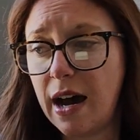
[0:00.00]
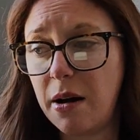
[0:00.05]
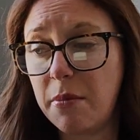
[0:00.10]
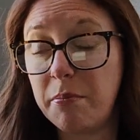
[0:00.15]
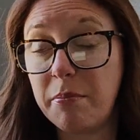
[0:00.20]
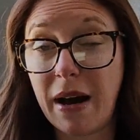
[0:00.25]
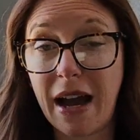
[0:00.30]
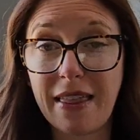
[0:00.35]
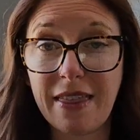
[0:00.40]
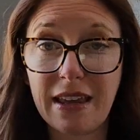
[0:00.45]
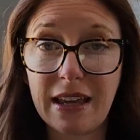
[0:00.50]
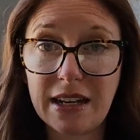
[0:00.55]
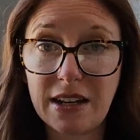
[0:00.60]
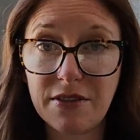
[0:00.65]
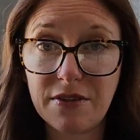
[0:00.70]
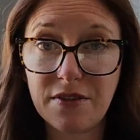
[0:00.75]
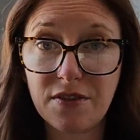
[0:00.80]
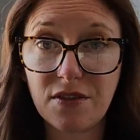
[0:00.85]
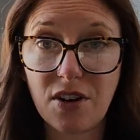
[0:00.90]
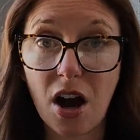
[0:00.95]
By the end of
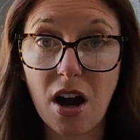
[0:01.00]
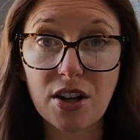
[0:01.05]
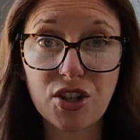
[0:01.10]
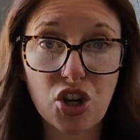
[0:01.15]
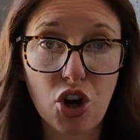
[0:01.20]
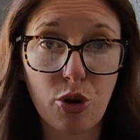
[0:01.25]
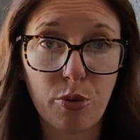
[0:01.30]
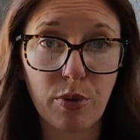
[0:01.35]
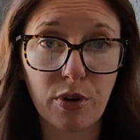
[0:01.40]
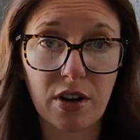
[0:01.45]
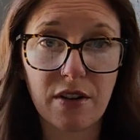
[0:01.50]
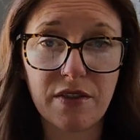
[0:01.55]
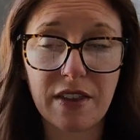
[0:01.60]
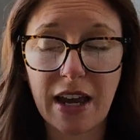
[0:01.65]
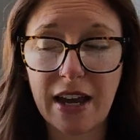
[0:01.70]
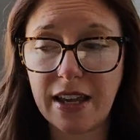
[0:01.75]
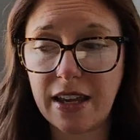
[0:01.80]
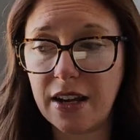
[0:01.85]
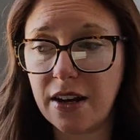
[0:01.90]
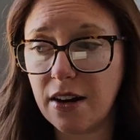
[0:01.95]
October of
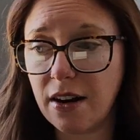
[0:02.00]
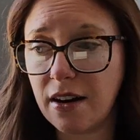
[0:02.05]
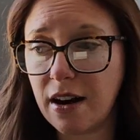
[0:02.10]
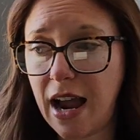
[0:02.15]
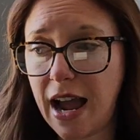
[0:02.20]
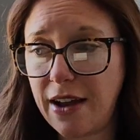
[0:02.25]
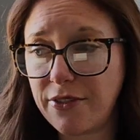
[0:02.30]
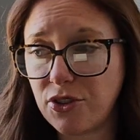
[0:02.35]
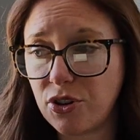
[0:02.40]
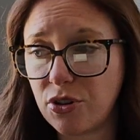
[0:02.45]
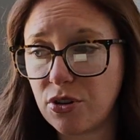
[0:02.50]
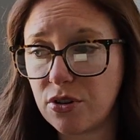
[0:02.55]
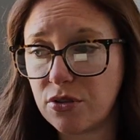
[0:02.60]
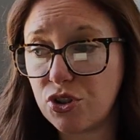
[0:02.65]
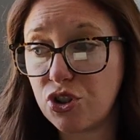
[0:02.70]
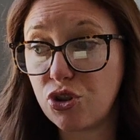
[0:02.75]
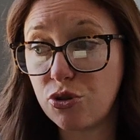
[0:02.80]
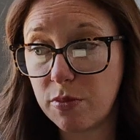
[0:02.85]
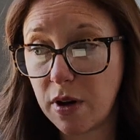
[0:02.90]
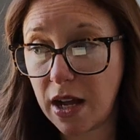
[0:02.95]
that year, after
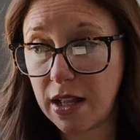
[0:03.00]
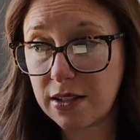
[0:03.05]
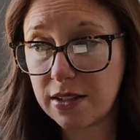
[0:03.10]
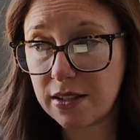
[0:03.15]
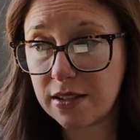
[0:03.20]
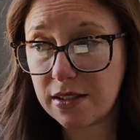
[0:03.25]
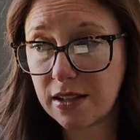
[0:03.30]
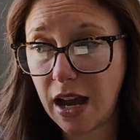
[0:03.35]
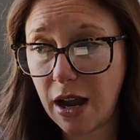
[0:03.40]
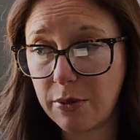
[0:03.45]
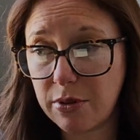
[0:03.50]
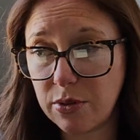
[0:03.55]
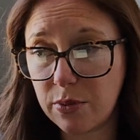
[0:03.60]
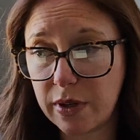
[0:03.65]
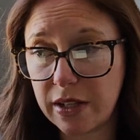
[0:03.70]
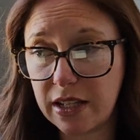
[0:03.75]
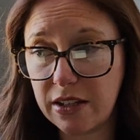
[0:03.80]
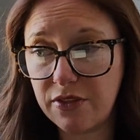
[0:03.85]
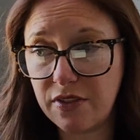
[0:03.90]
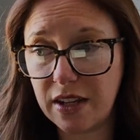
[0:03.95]
2 months, I was
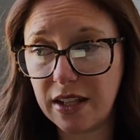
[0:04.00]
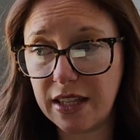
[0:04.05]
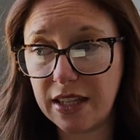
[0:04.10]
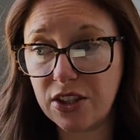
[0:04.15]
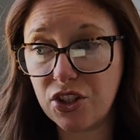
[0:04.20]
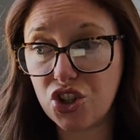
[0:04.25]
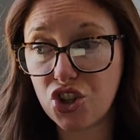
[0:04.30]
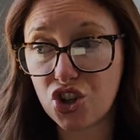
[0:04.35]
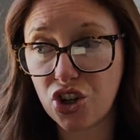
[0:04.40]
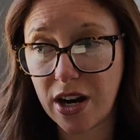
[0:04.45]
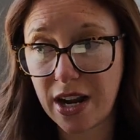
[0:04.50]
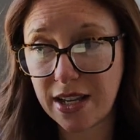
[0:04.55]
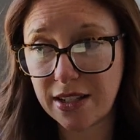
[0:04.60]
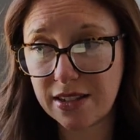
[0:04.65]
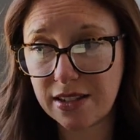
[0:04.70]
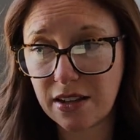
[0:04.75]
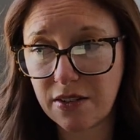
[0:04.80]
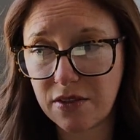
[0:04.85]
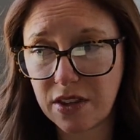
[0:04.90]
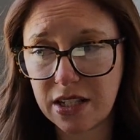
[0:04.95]
really feeling the stress
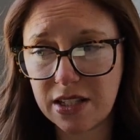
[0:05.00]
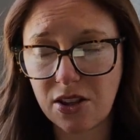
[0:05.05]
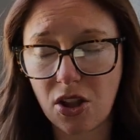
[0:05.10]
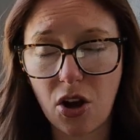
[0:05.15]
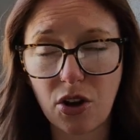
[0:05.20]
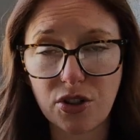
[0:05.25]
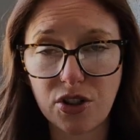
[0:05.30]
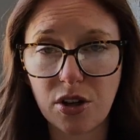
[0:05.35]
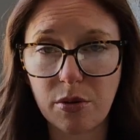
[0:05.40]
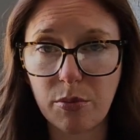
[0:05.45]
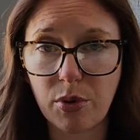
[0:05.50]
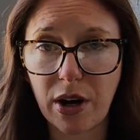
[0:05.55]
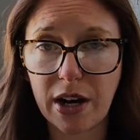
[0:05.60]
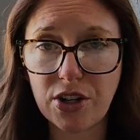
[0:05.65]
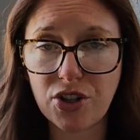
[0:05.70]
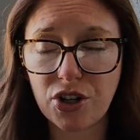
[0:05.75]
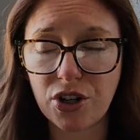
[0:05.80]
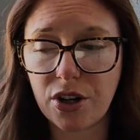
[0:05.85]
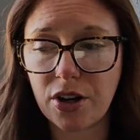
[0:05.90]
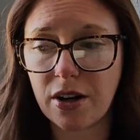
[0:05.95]
of this long-term
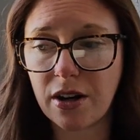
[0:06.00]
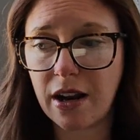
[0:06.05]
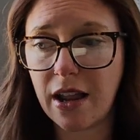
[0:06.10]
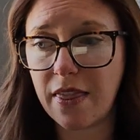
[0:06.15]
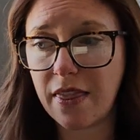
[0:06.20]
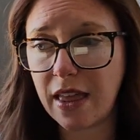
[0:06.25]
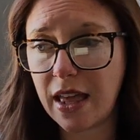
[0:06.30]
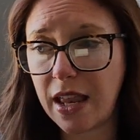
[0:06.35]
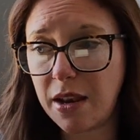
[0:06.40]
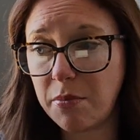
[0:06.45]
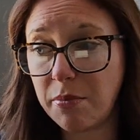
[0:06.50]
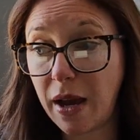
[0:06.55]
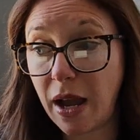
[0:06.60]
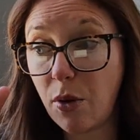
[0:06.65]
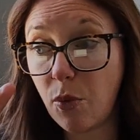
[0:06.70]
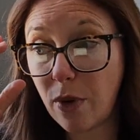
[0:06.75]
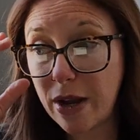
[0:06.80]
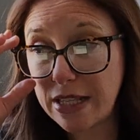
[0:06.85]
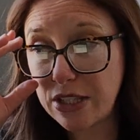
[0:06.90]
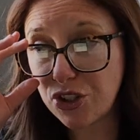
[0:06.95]
pressure. And then by
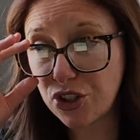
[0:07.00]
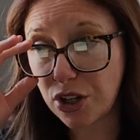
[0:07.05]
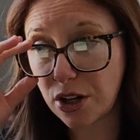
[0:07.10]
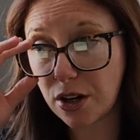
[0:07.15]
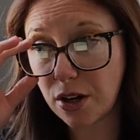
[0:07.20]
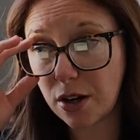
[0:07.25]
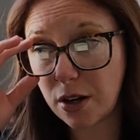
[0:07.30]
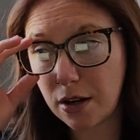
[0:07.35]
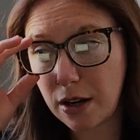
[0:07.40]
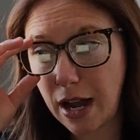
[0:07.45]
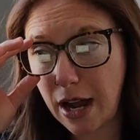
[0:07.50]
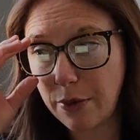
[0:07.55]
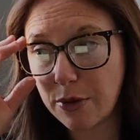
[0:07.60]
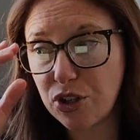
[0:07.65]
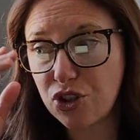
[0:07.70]
winter, I was